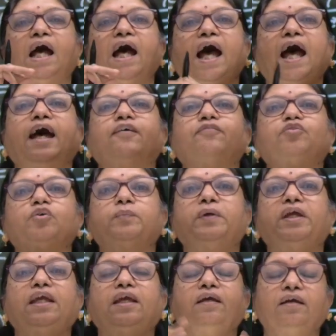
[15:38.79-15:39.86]
have to
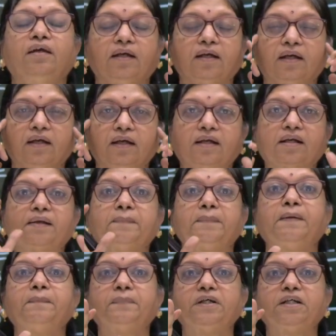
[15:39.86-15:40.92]
be
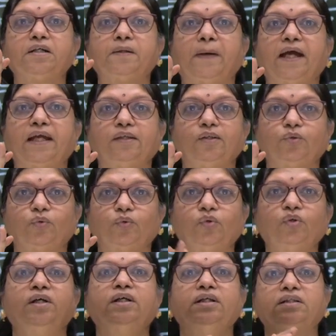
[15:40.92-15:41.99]
remembered by you
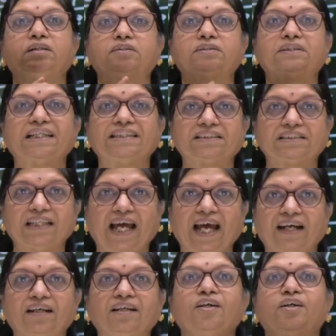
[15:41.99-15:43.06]
such
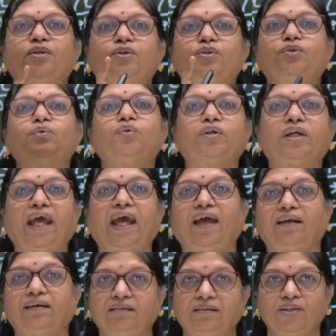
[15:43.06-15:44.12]
that you
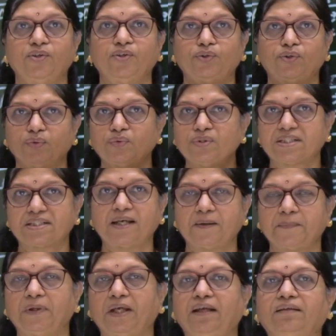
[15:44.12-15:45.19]
can use
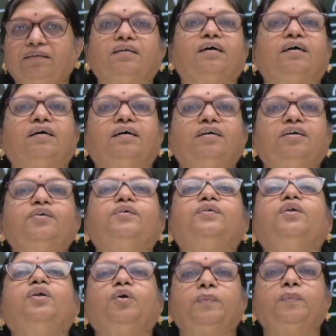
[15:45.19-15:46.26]
them in the
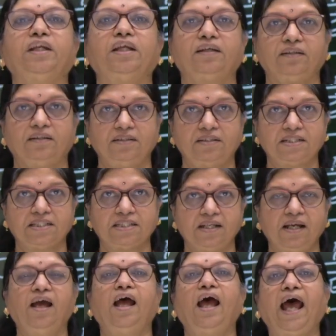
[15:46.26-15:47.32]
numericals
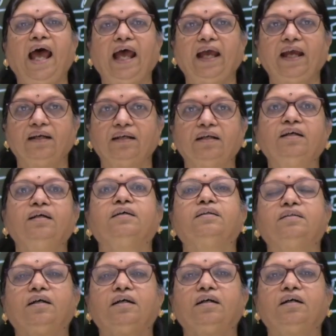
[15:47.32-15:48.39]
and
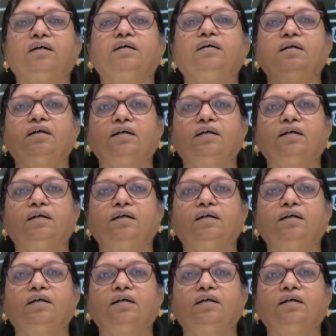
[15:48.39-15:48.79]
the